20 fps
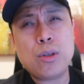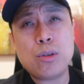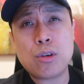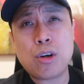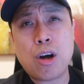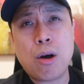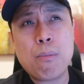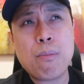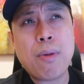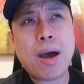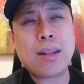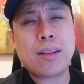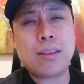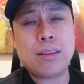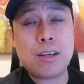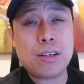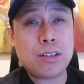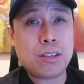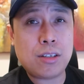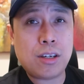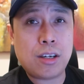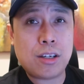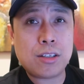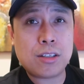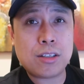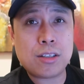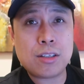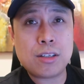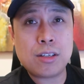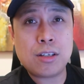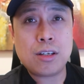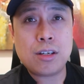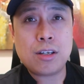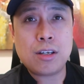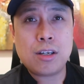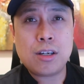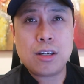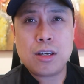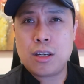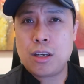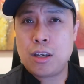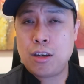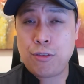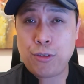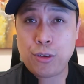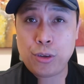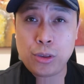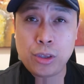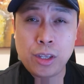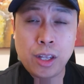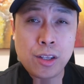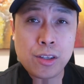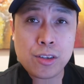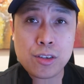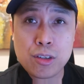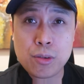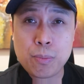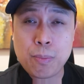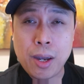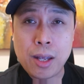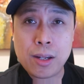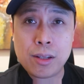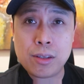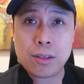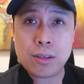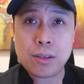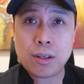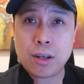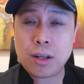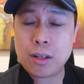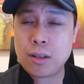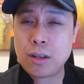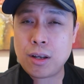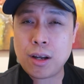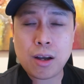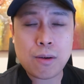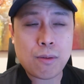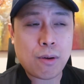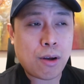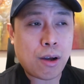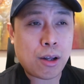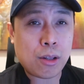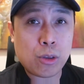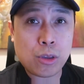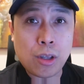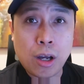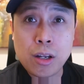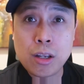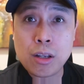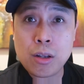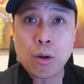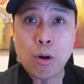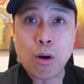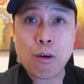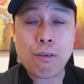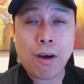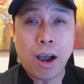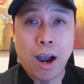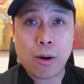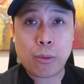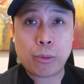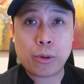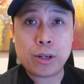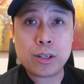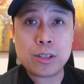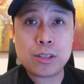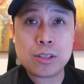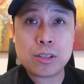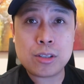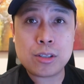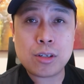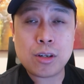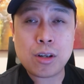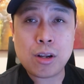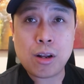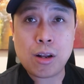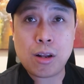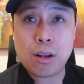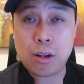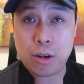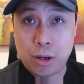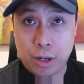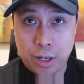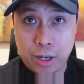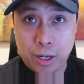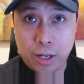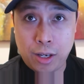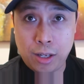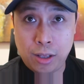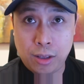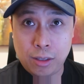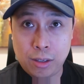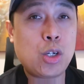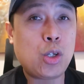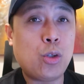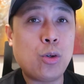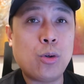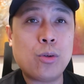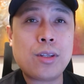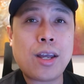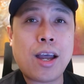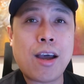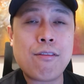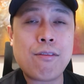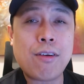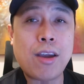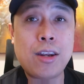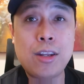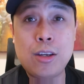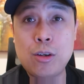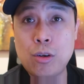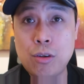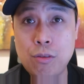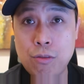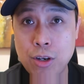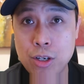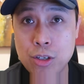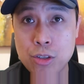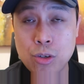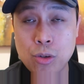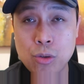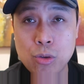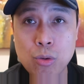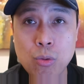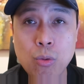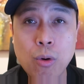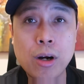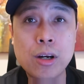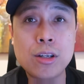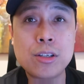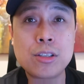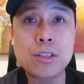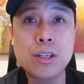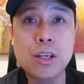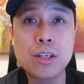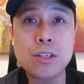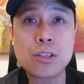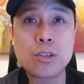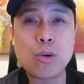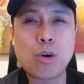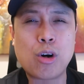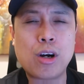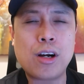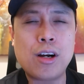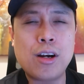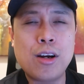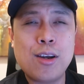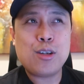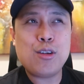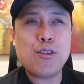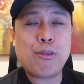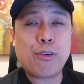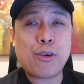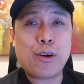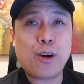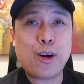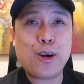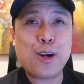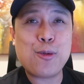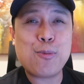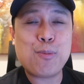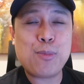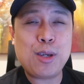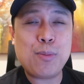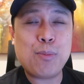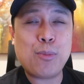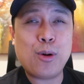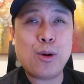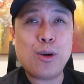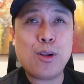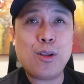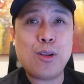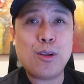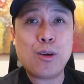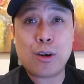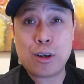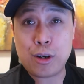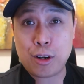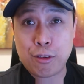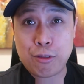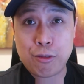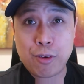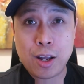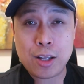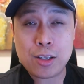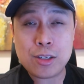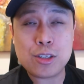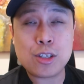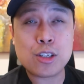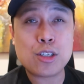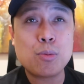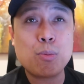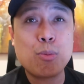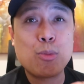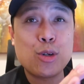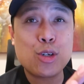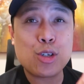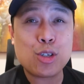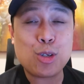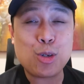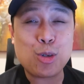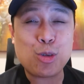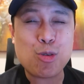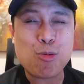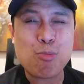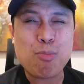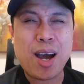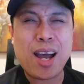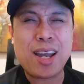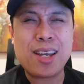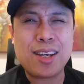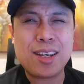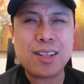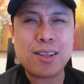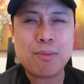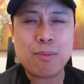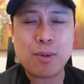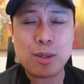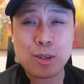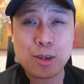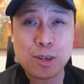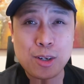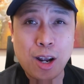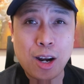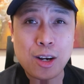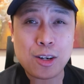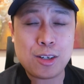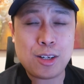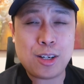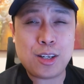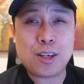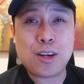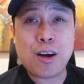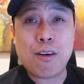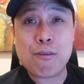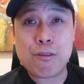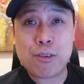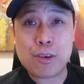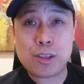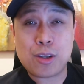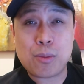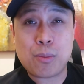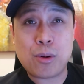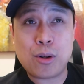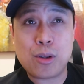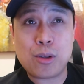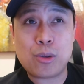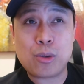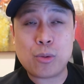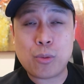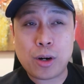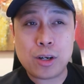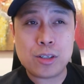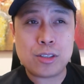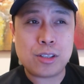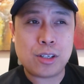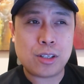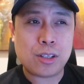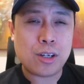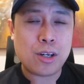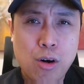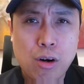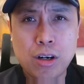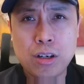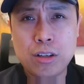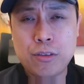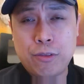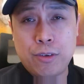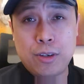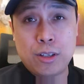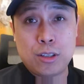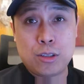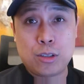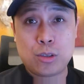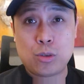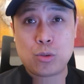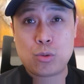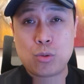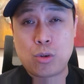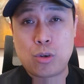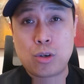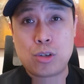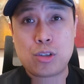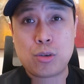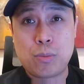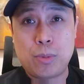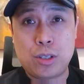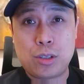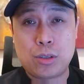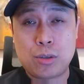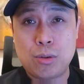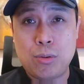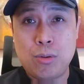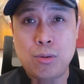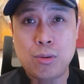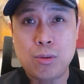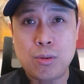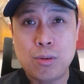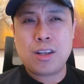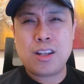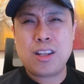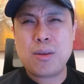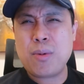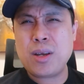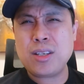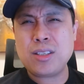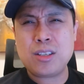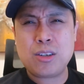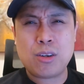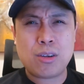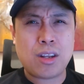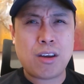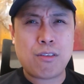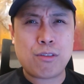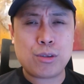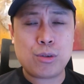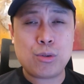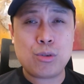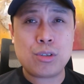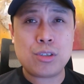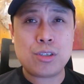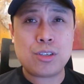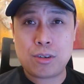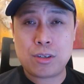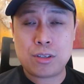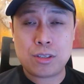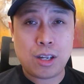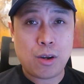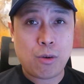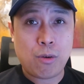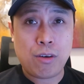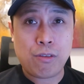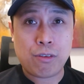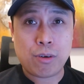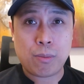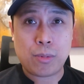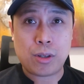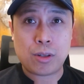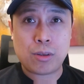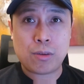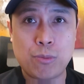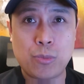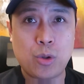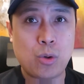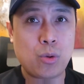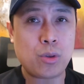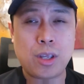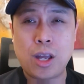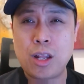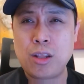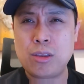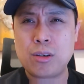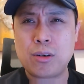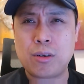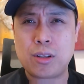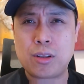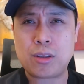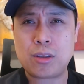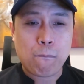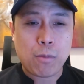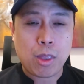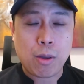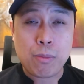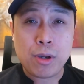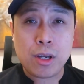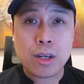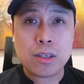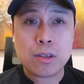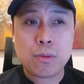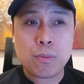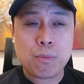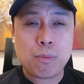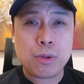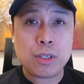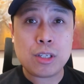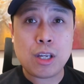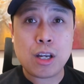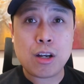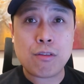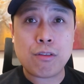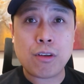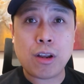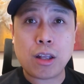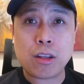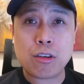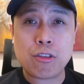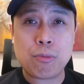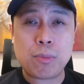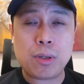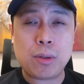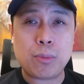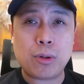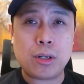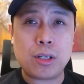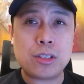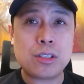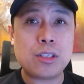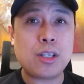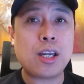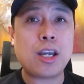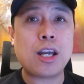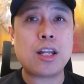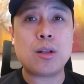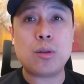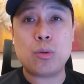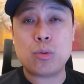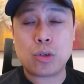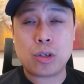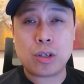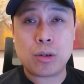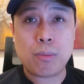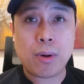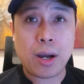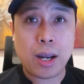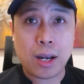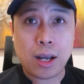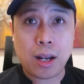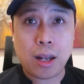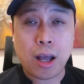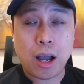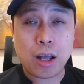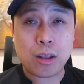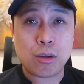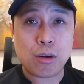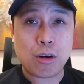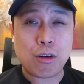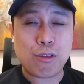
way to combat this is if you didn't spend a ton of hours learning it, you don't have any conviction towards this, or you've heard people or your friends just push you to buy it, but you're not really comfortable towards it, or it feels too good to be true, then the best thing you can ever do is stay away from it. Don't enter it. The biggest mistake of a lot of people is they get lured by a lot